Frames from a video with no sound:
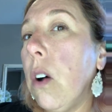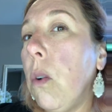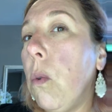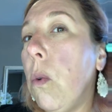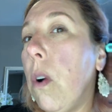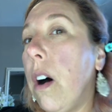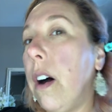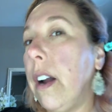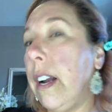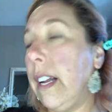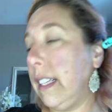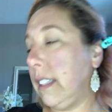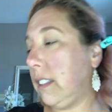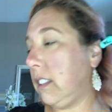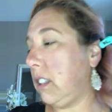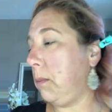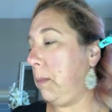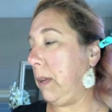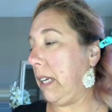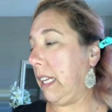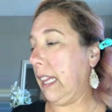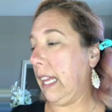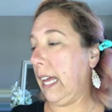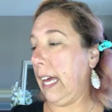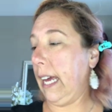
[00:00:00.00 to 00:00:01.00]
want it to be
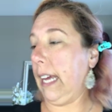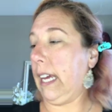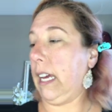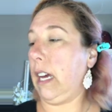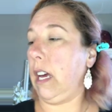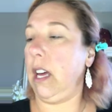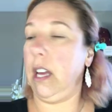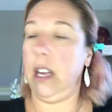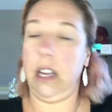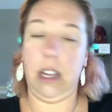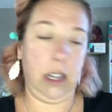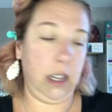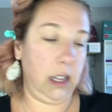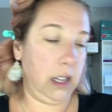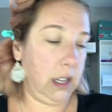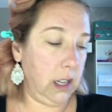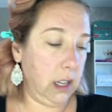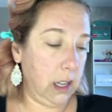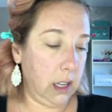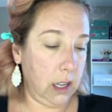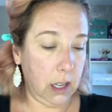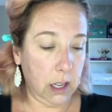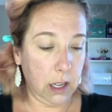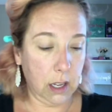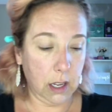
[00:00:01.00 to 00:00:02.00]
like,
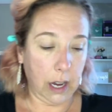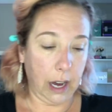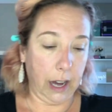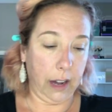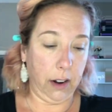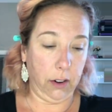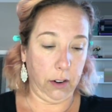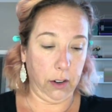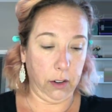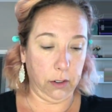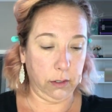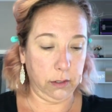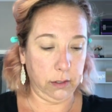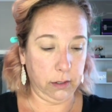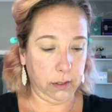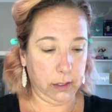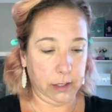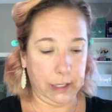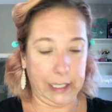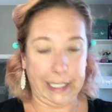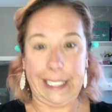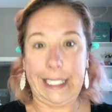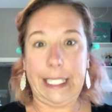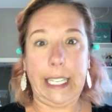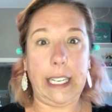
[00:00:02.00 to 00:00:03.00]
I don't know,
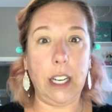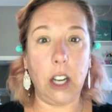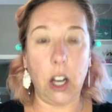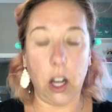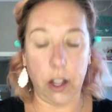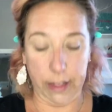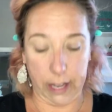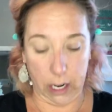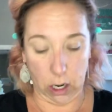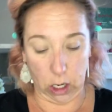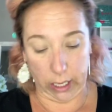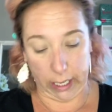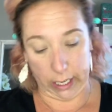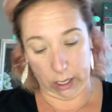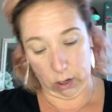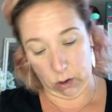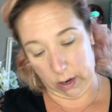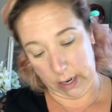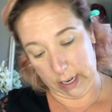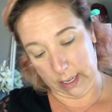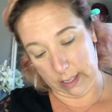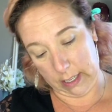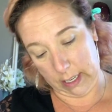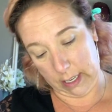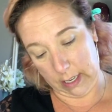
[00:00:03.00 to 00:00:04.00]
sitting on there like
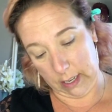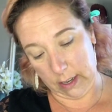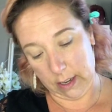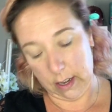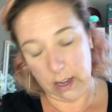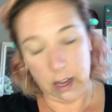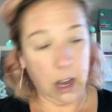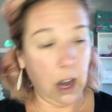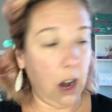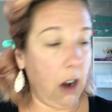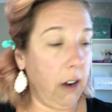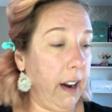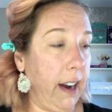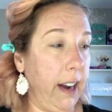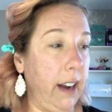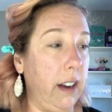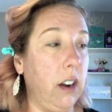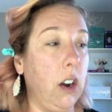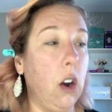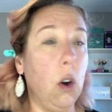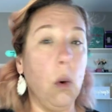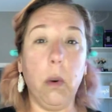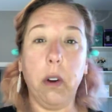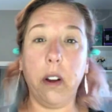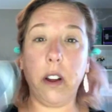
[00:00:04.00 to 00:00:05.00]
crazy. All right,
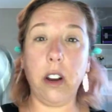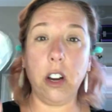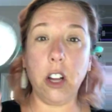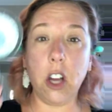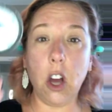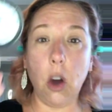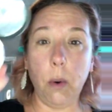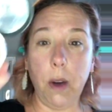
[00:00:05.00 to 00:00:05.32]
we're gonna go